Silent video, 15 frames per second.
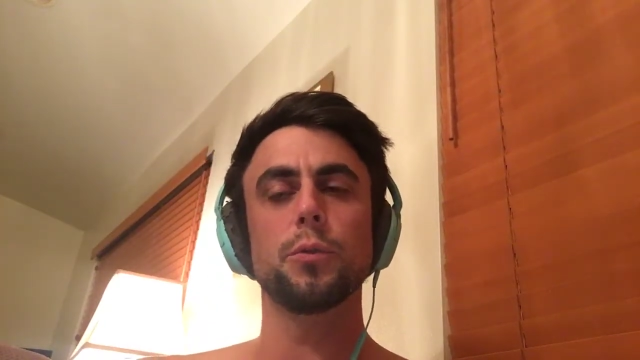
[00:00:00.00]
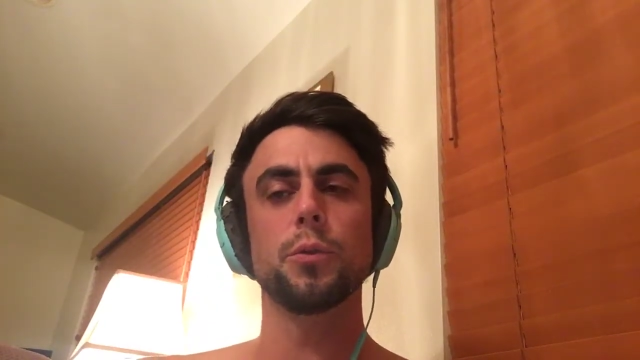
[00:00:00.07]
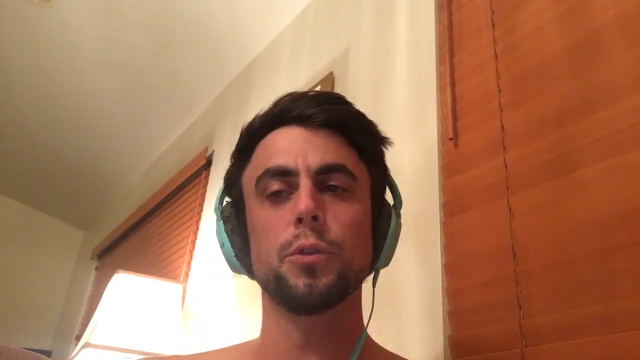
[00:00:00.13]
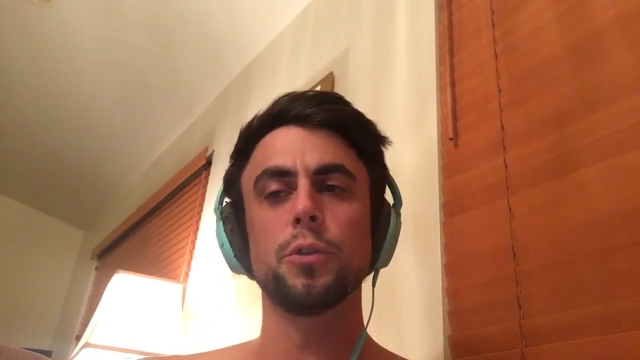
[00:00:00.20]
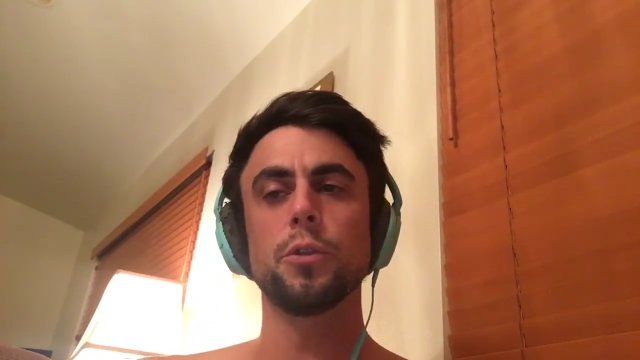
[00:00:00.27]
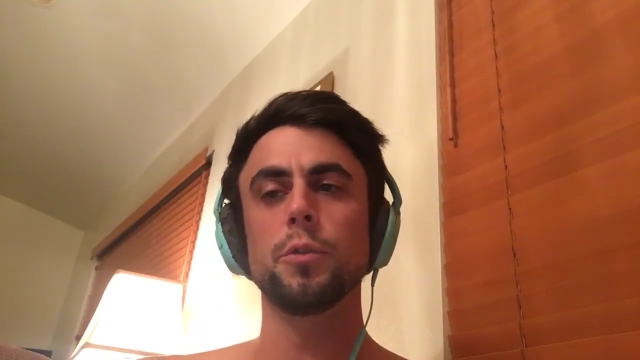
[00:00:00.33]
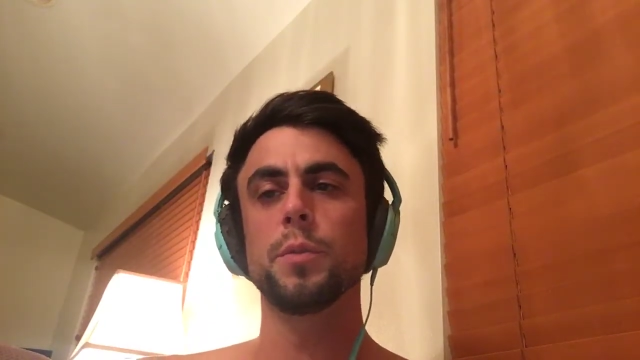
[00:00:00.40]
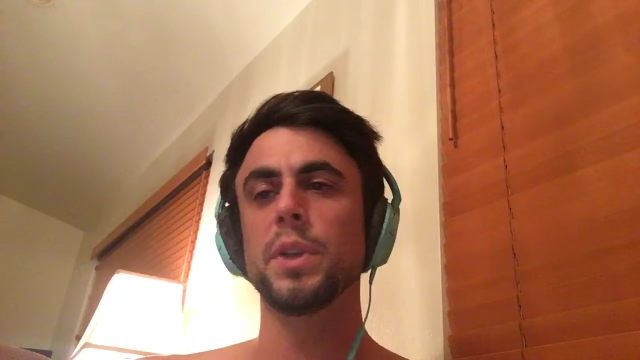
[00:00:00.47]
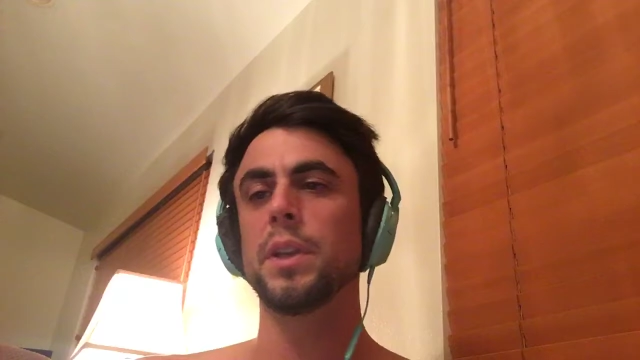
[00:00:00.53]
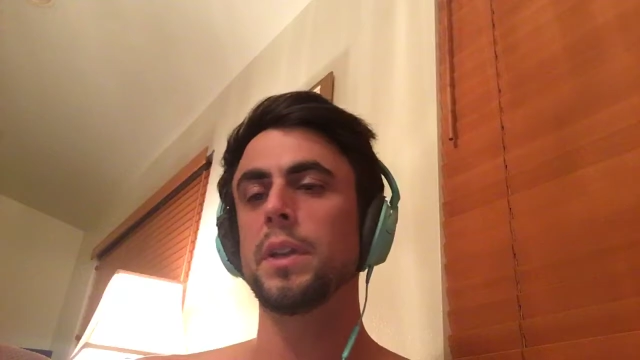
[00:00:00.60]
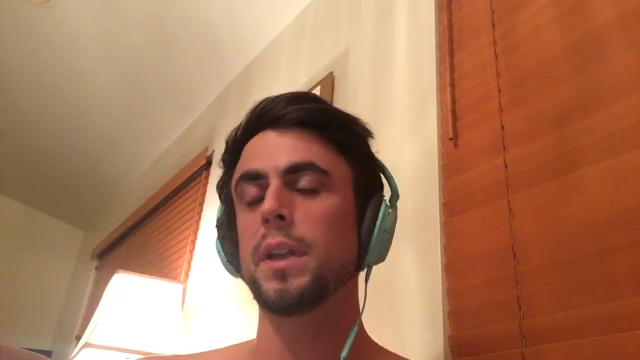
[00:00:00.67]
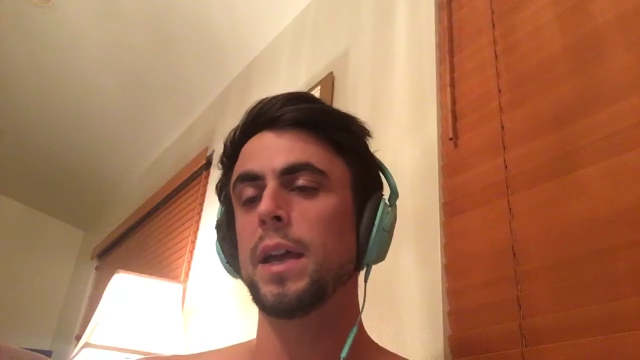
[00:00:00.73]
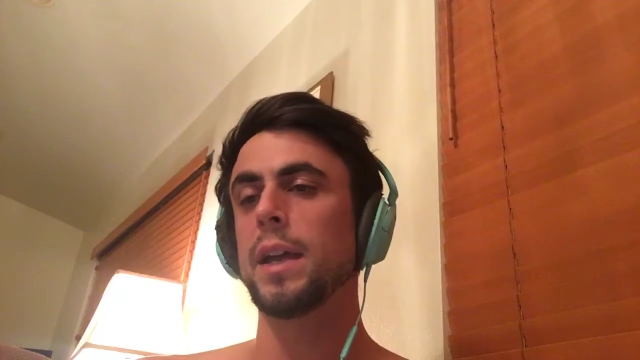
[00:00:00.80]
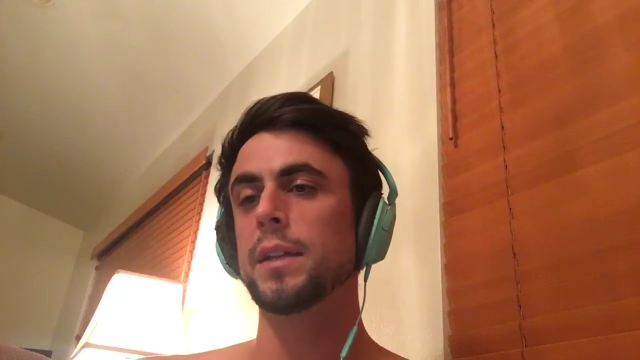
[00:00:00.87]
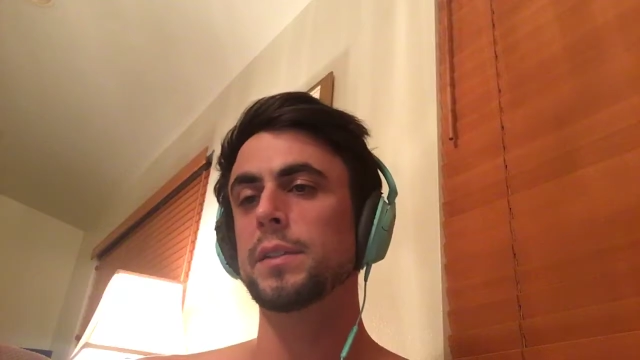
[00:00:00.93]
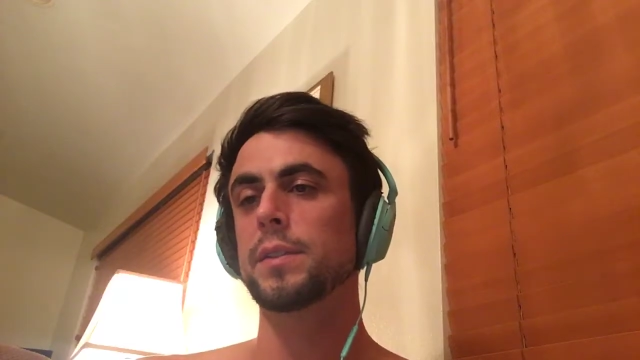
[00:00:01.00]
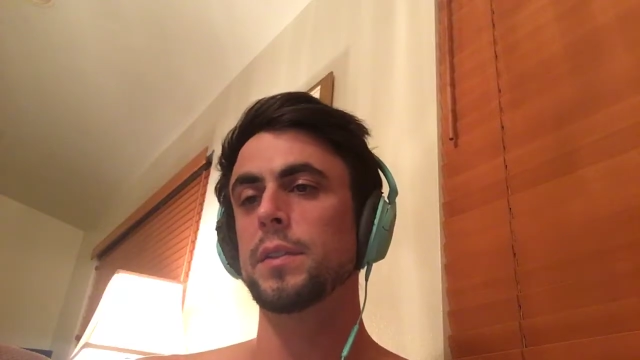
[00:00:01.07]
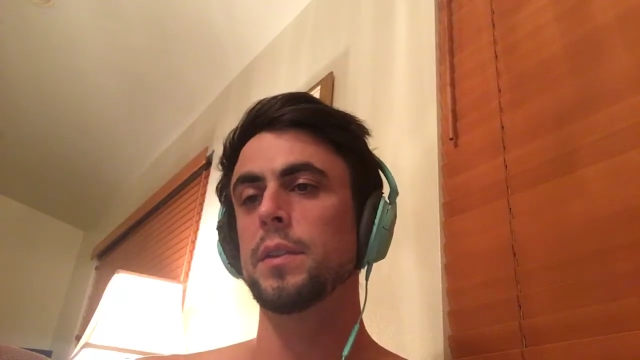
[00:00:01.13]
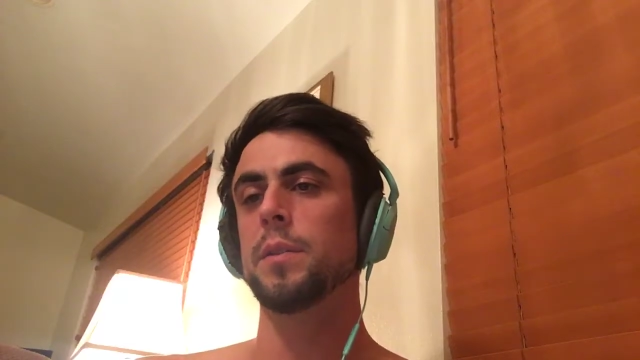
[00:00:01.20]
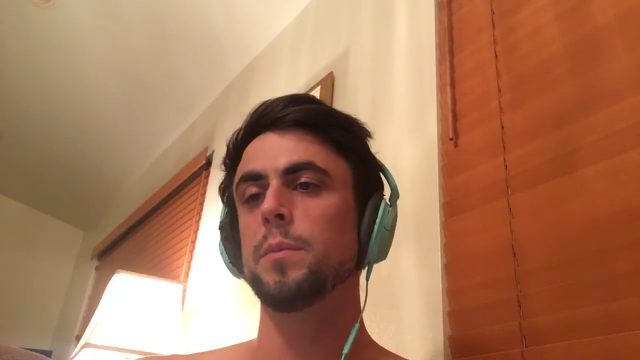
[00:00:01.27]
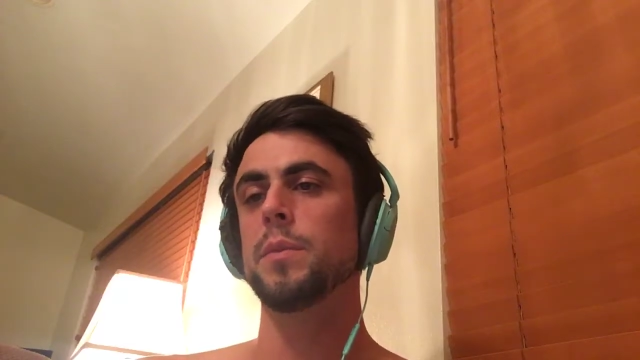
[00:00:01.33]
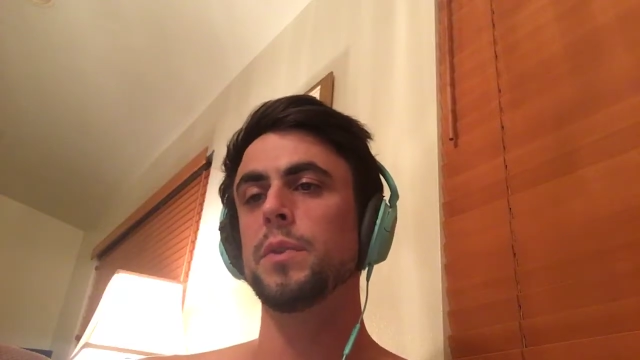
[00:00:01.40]
room and asked
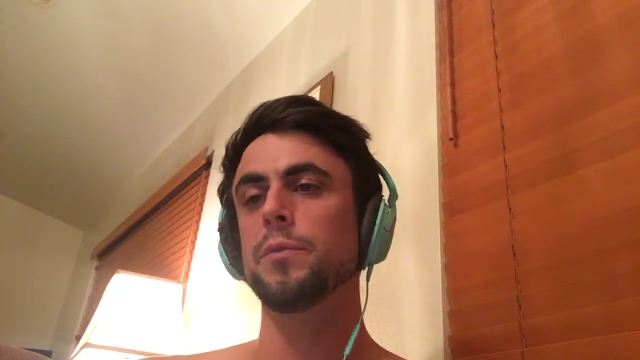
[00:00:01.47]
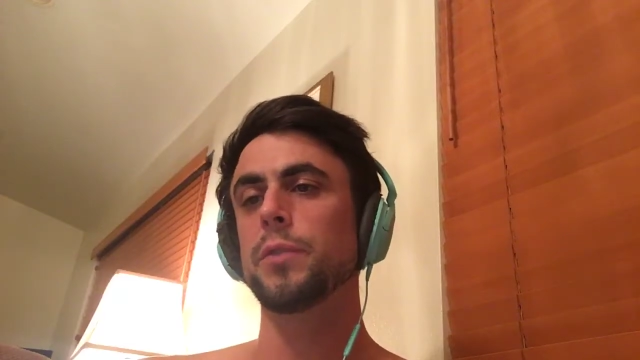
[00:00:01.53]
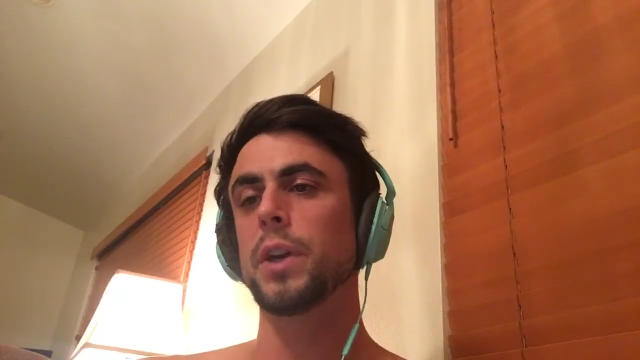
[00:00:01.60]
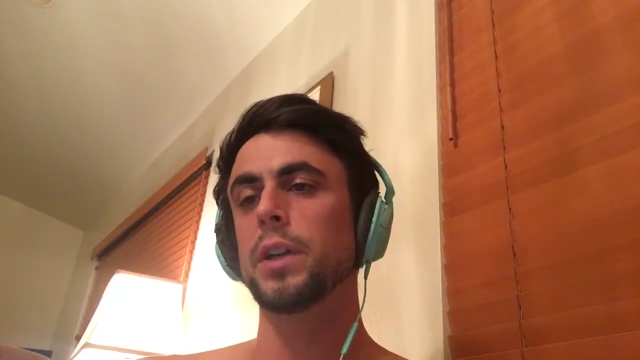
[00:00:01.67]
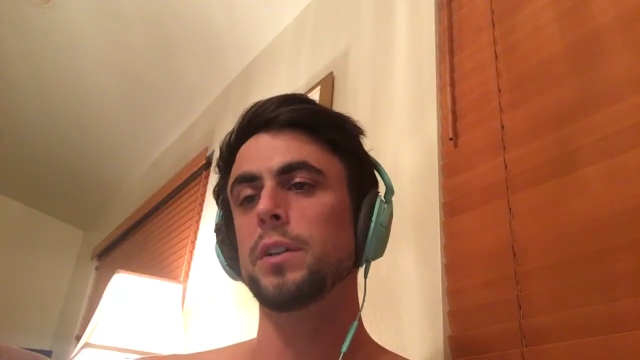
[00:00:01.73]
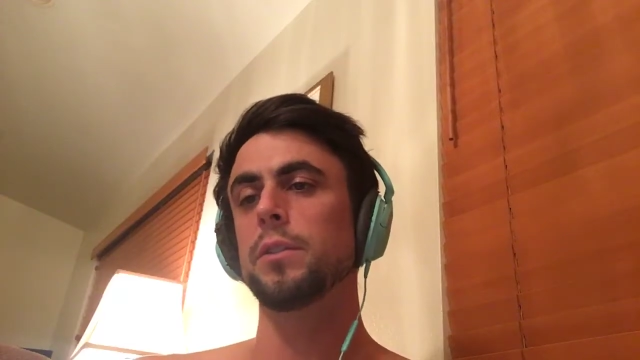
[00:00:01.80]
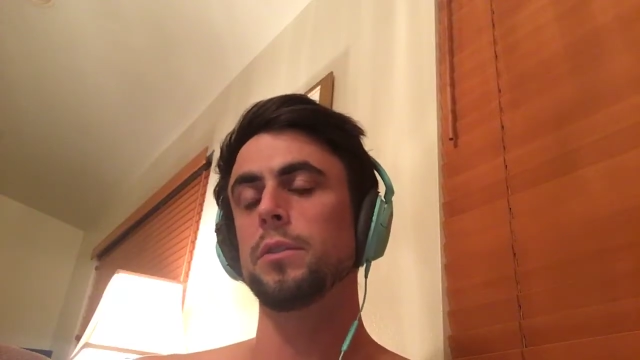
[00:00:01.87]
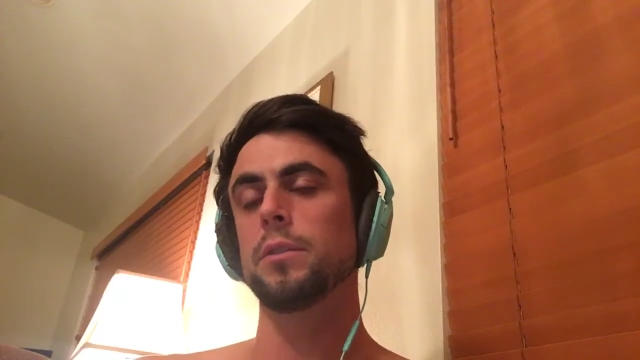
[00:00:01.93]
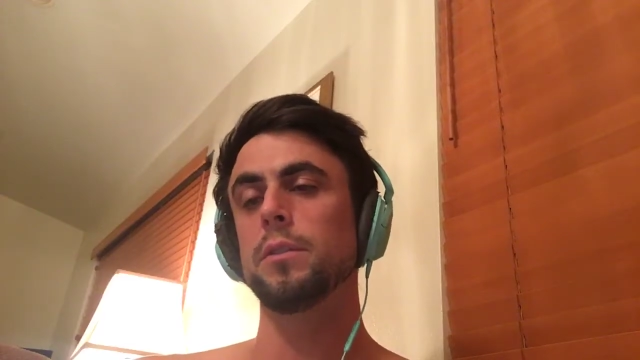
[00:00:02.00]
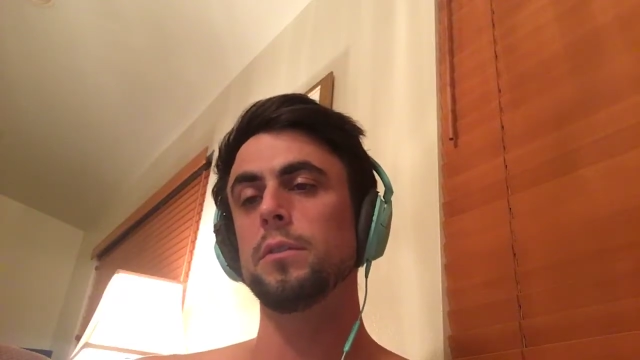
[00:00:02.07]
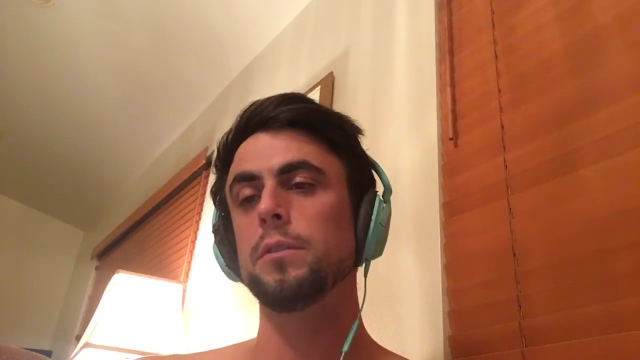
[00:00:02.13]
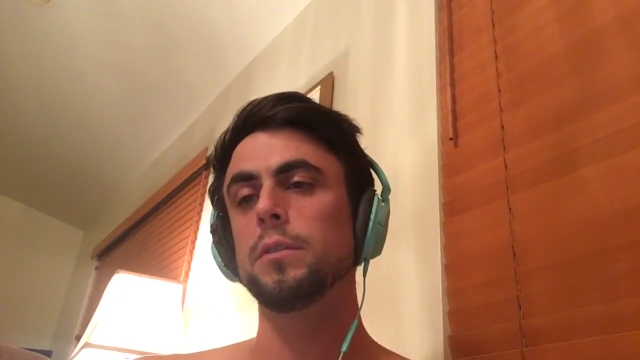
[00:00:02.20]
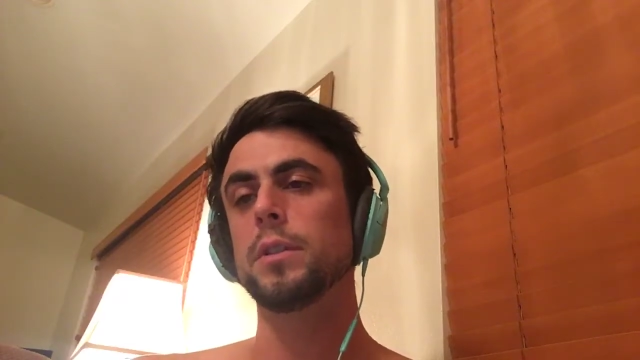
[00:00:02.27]
them if I could